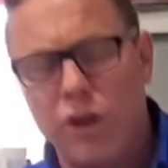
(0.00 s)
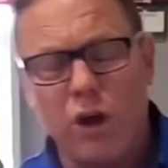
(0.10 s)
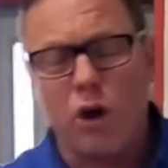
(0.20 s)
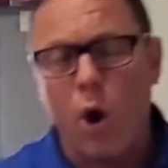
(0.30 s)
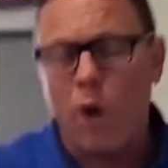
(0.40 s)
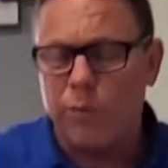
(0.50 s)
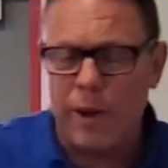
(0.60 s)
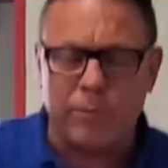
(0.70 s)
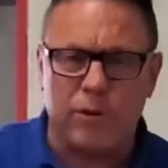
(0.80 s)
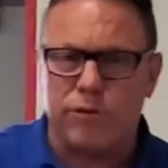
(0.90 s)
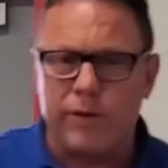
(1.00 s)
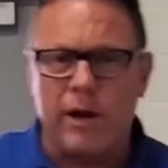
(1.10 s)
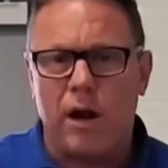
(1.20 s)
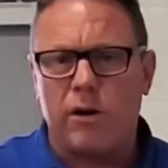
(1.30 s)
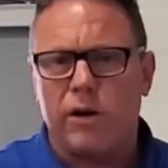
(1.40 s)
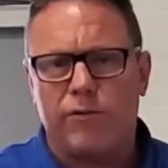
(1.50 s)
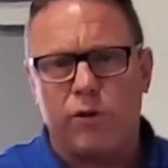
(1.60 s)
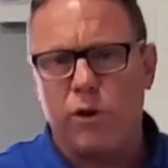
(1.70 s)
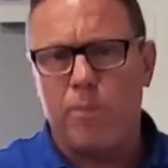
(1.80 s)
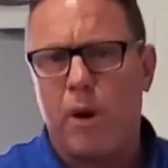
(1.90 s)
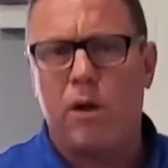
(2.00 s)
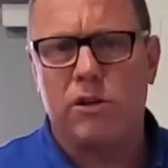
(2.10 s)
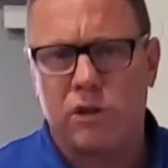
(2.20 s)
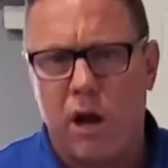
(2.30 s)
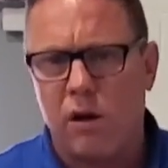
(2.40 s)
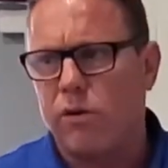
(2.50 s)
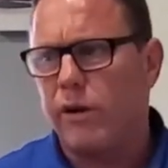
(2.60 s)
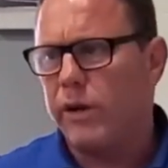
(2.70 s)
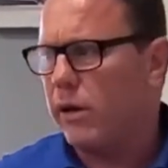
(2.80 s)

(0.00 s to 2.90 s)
could go all the way up to 300 if you're doing polished concrete,